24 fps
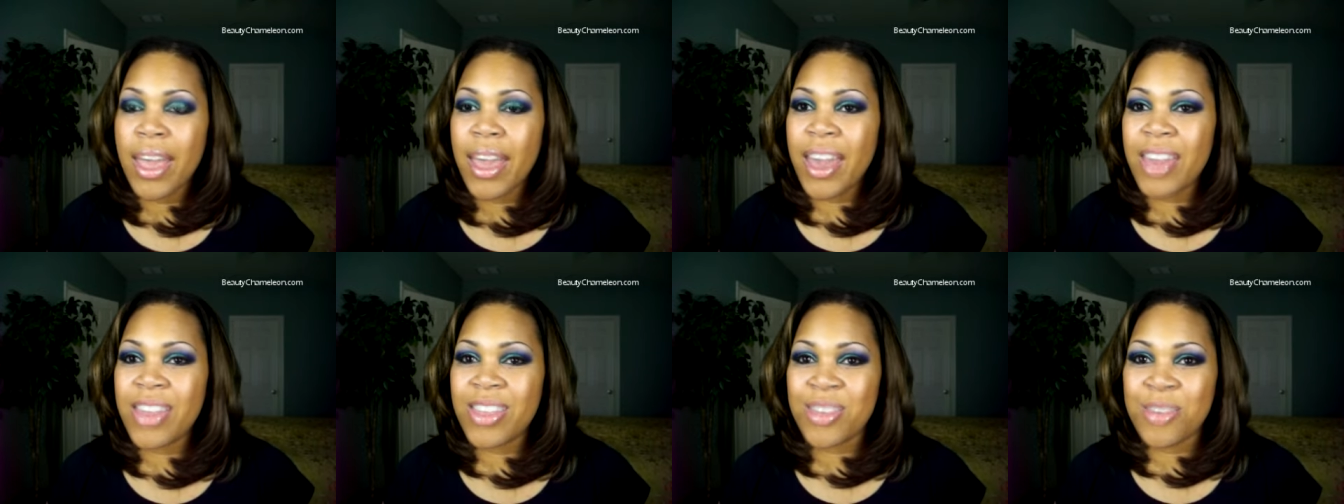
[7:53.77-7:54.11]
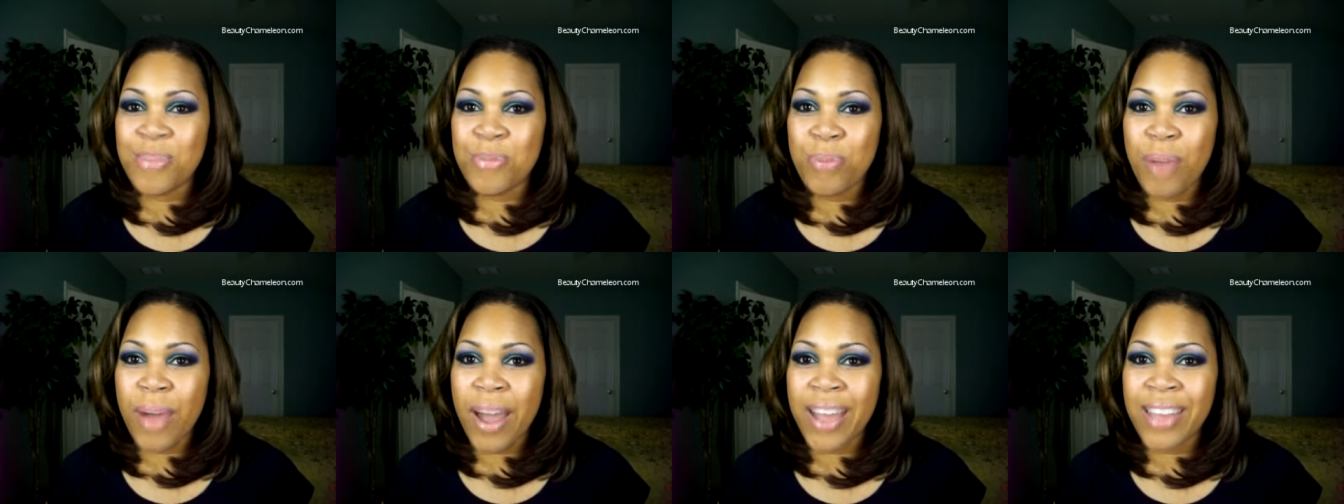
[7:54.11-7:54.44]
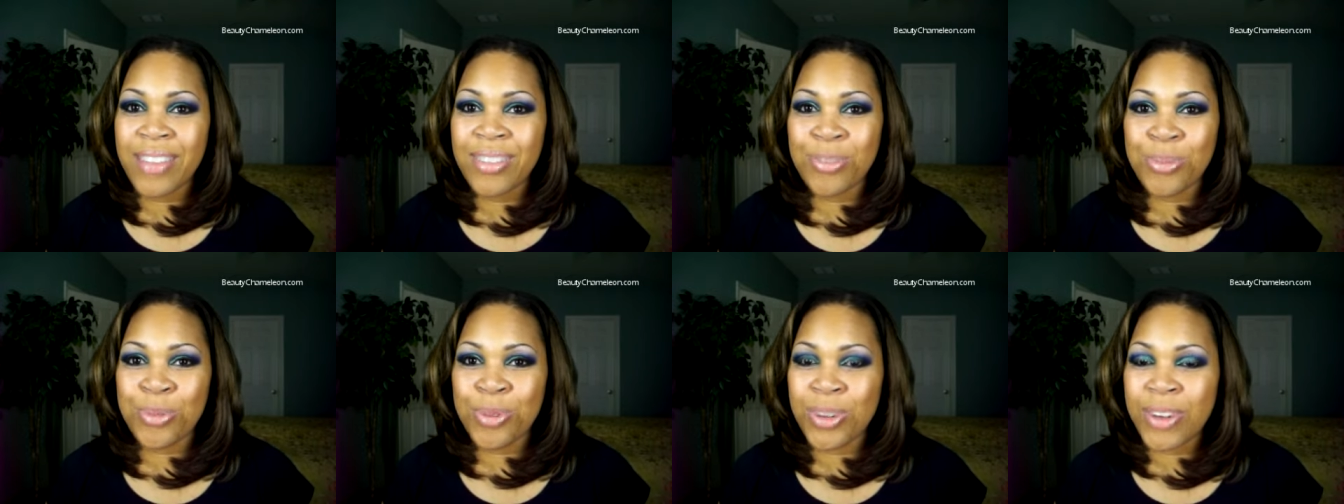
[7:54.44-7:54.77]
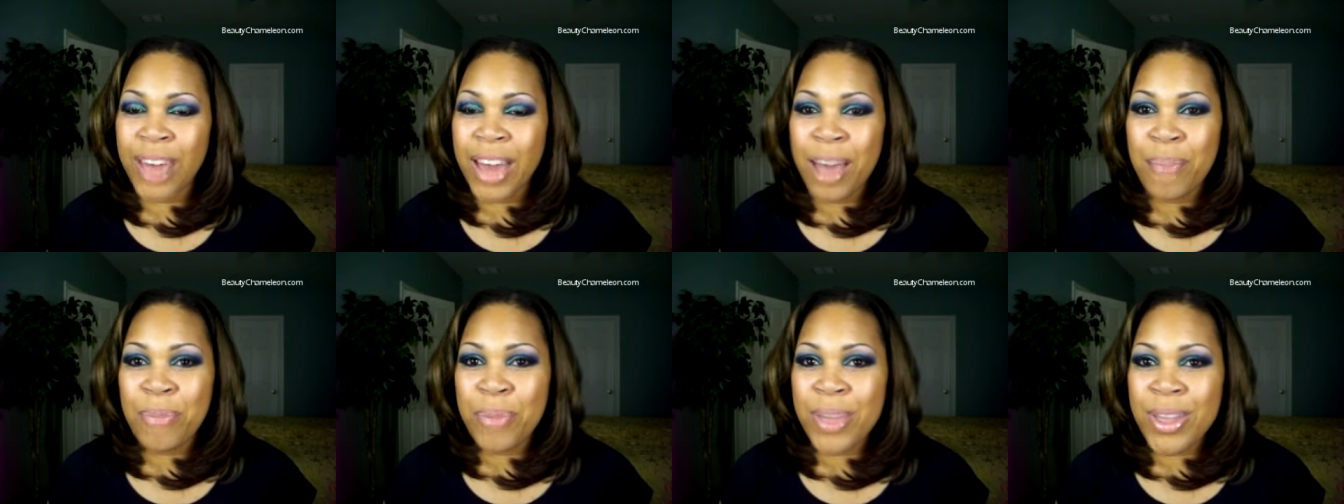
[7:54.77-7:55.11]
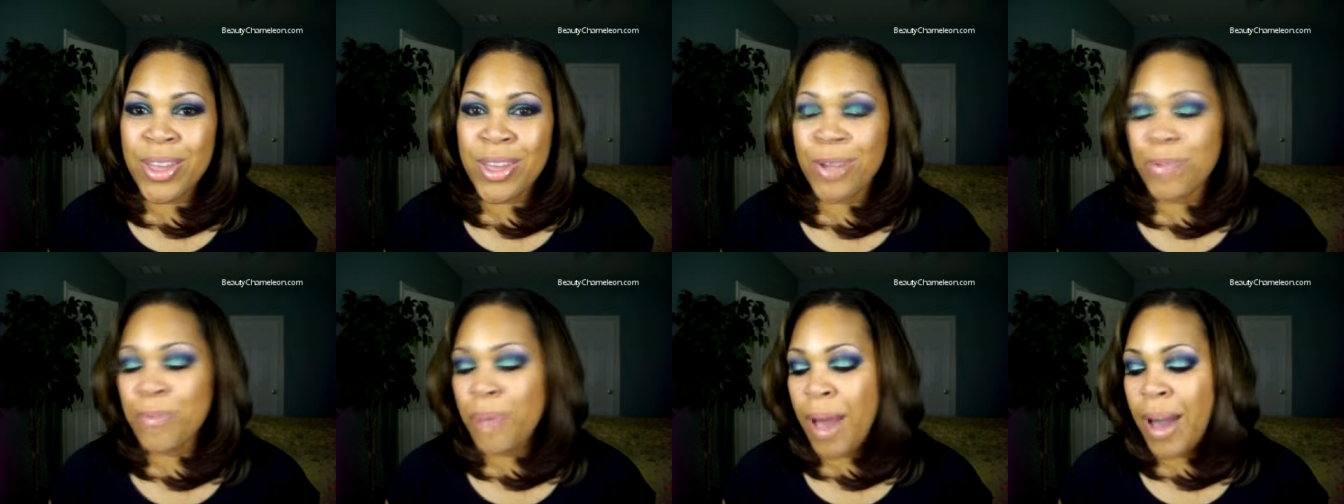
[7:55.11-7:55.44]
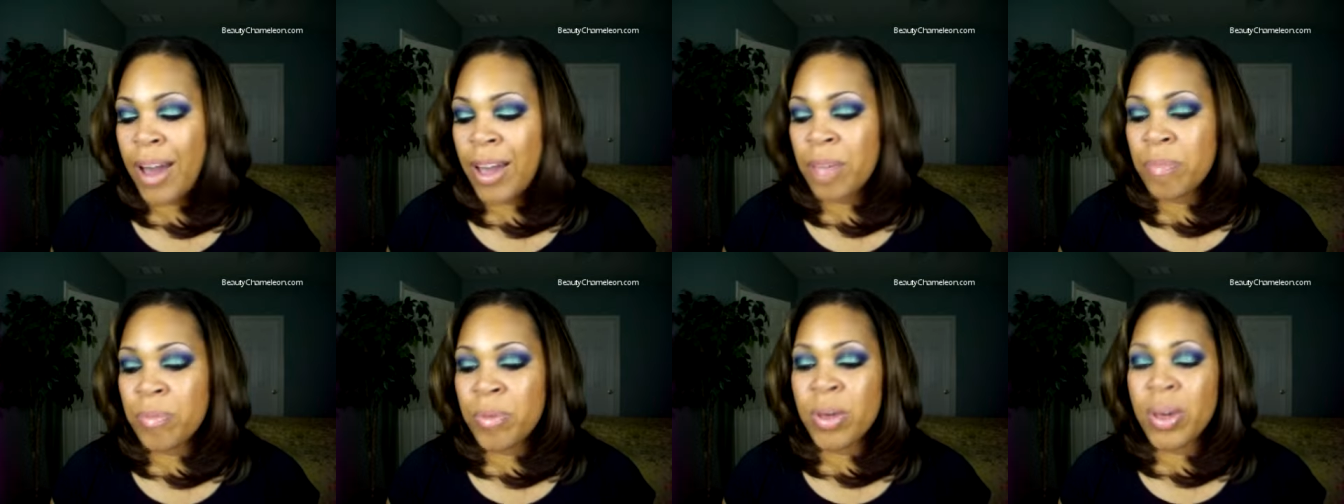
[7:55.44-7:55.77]
and the price will not break your
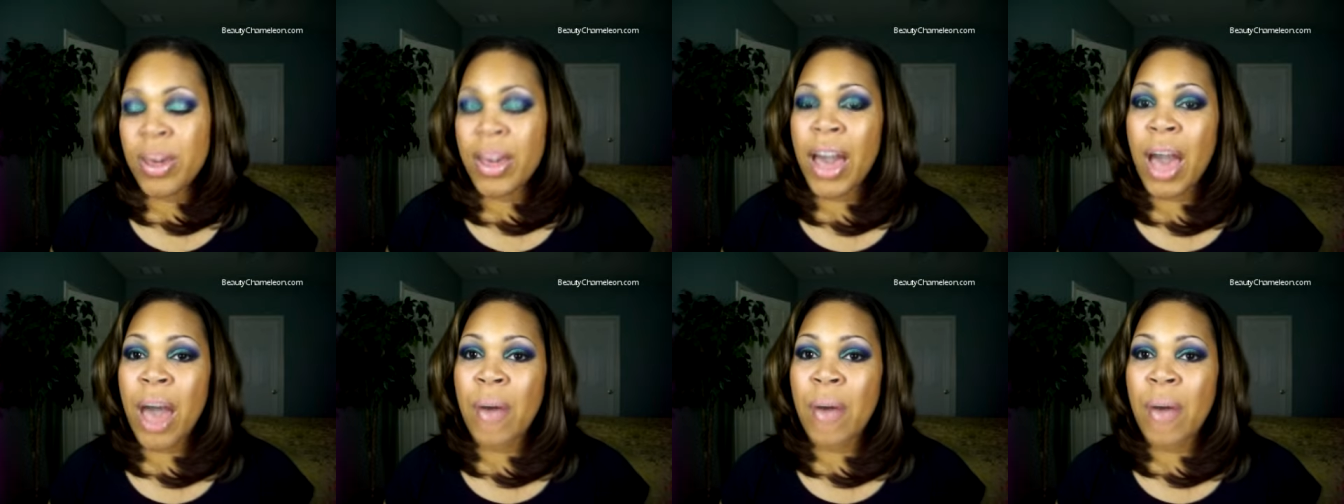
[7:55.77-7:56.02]
pocketbook,